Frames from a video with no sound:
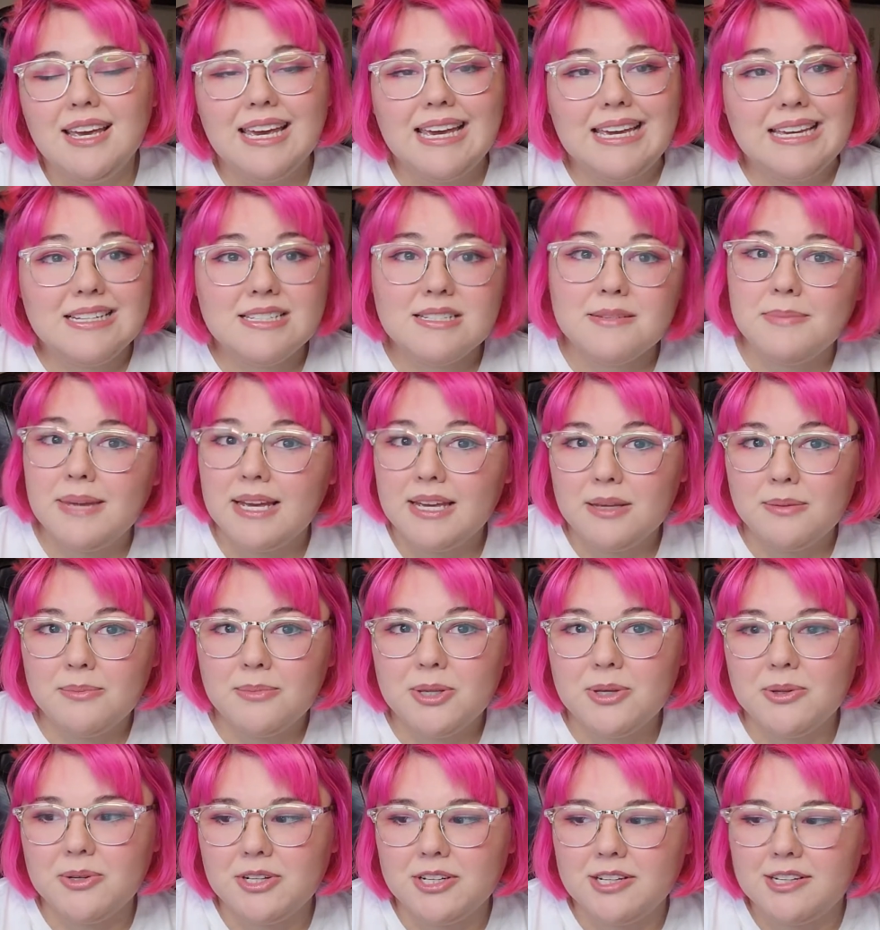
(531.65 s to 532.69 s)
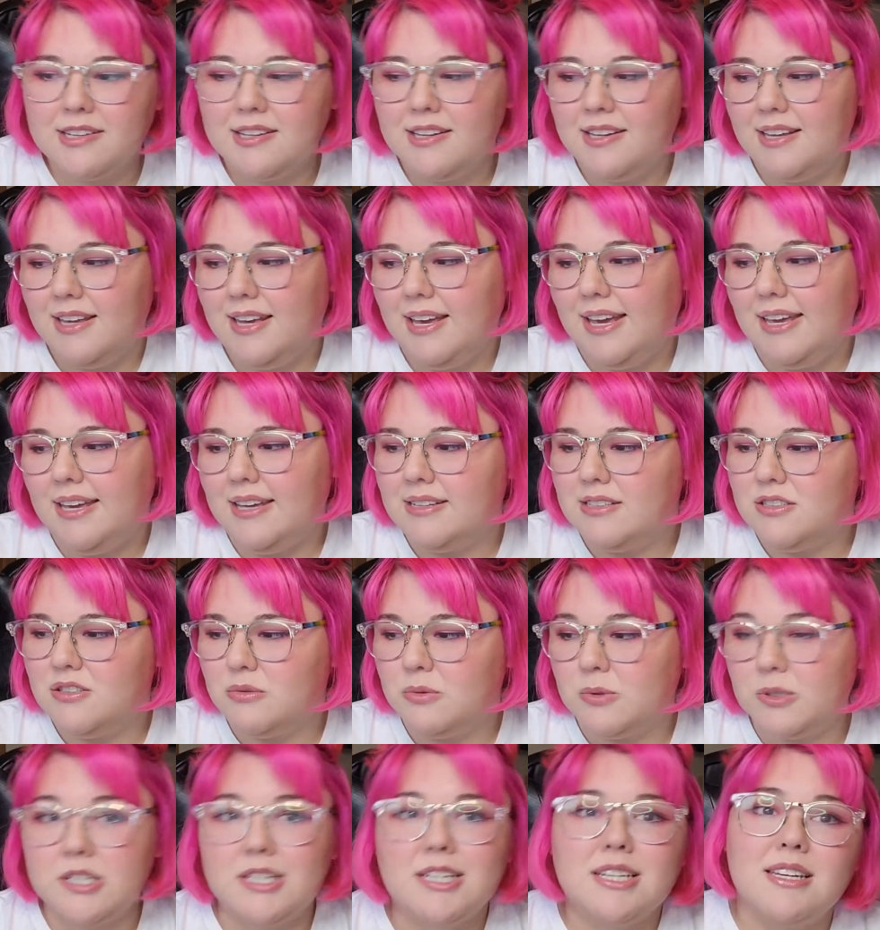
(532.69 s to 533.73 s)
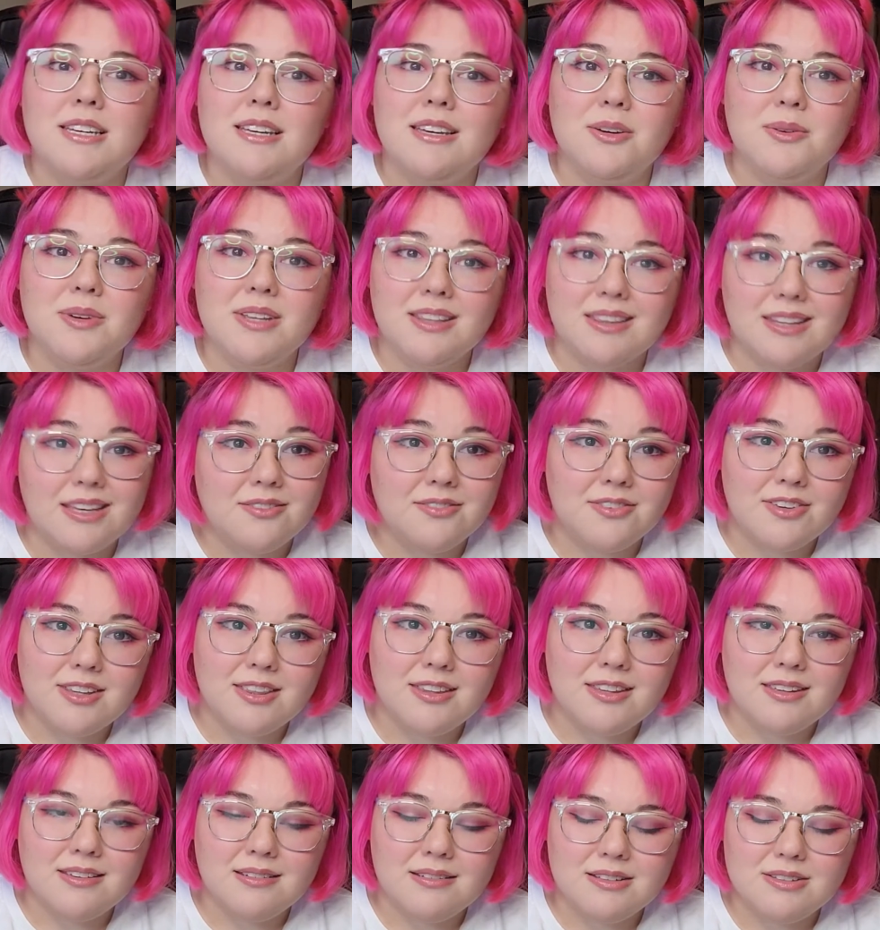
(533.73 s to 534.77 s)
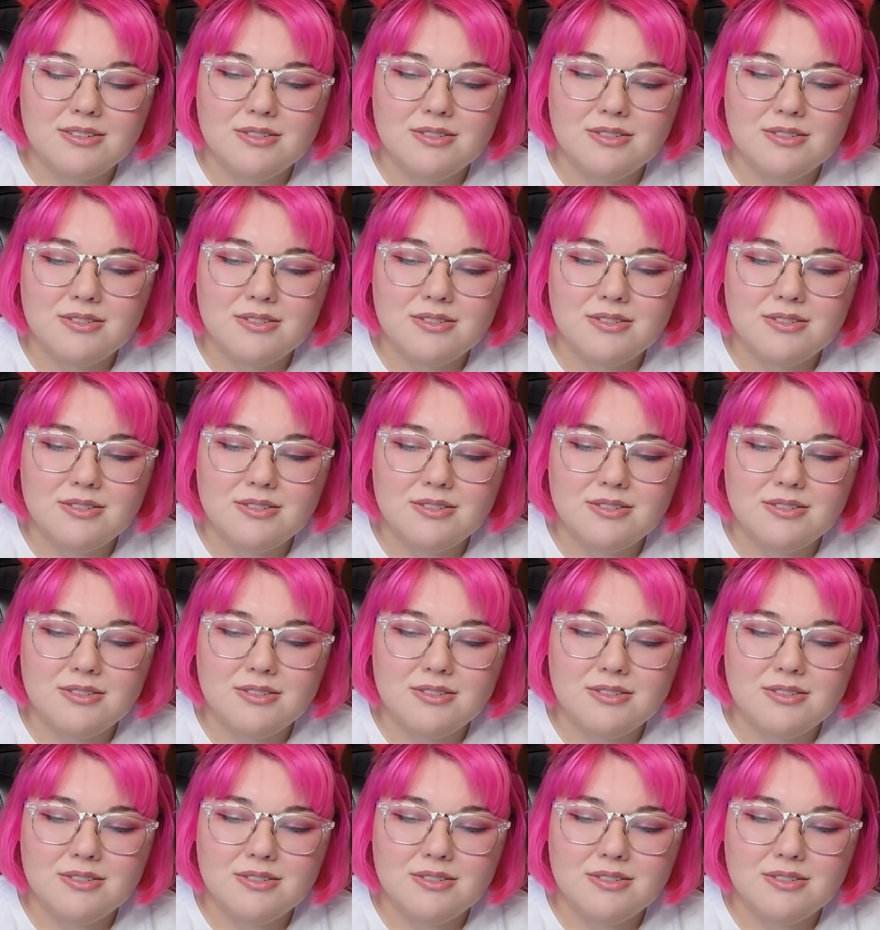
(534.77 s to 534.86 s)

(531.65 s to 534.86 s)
into my computer and working with everything.